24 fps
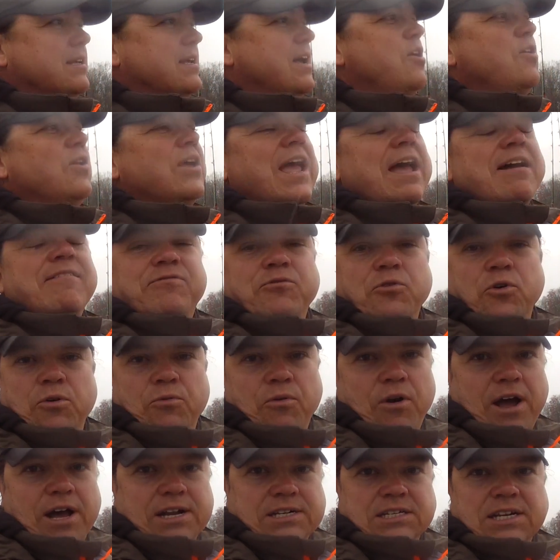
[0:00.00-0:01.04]
Only got four
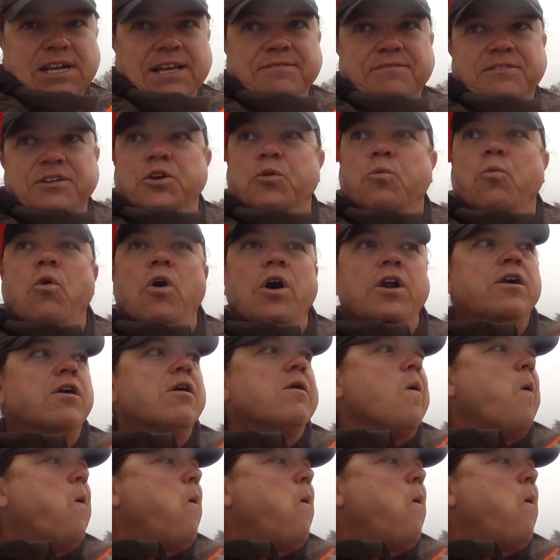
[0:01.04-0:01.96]
rods left in the water